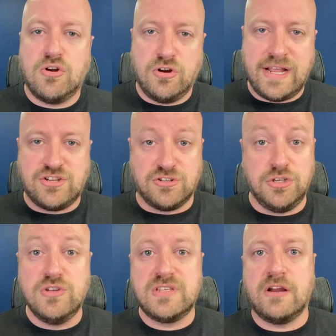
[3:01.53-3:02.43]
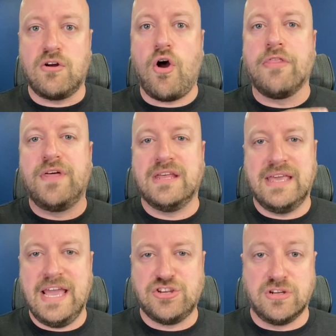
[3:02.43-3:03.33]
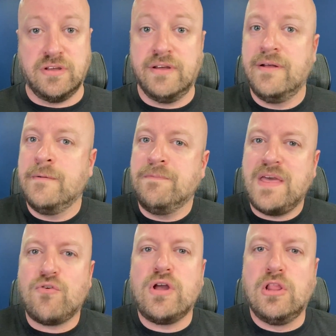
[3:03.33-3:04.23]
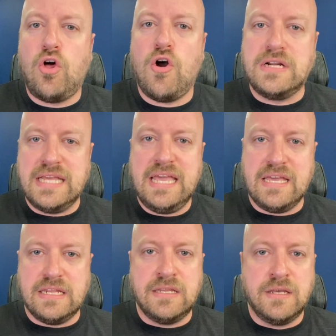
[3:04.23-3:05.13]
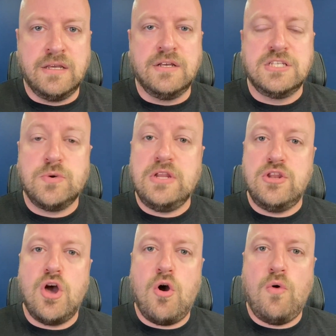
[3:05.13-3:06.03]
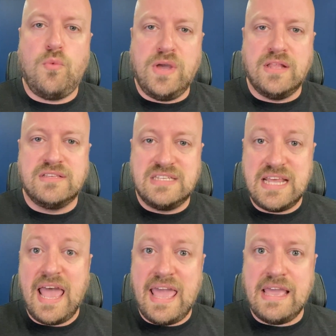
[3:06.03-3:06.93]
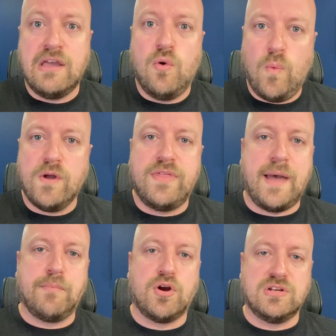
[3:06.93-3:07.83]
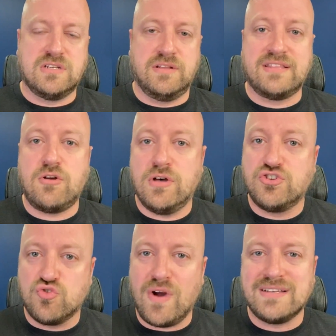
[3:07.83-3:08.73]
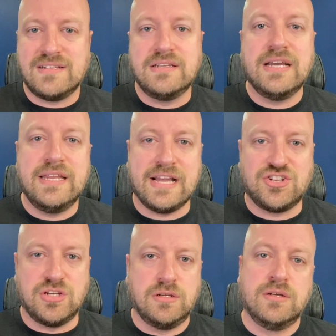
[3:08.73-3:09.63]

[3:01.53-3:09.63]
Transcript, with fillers: credentials, use their authentication. They've already logged in, so we know that we can say we are that person. That's called a trusted connection.